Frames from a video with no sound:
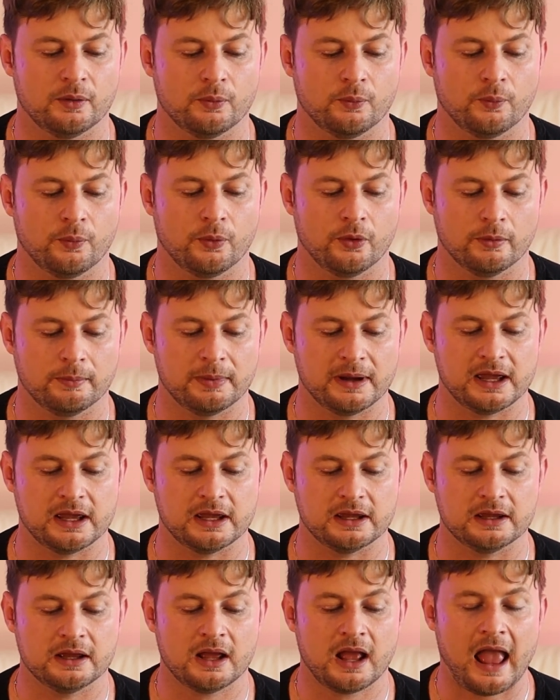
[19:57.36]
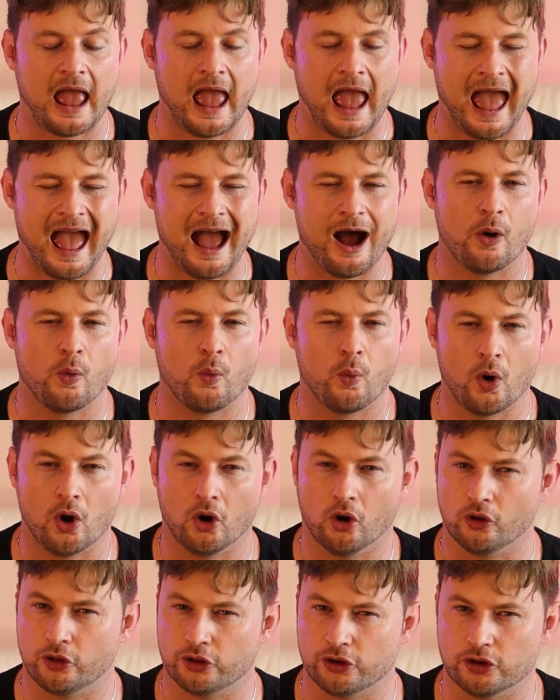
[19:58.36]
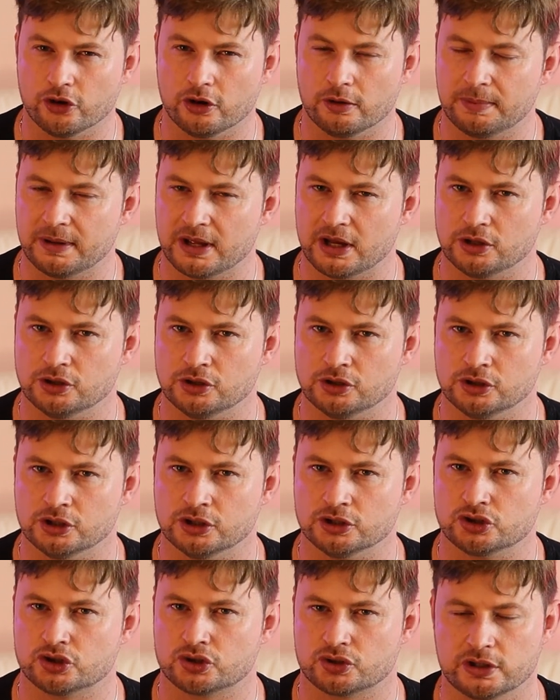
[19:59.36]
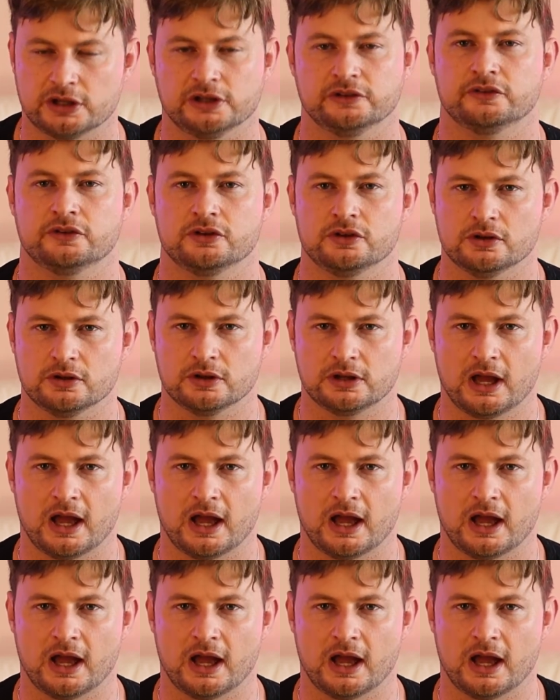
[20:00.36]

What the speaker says: will be how well the European Union treats the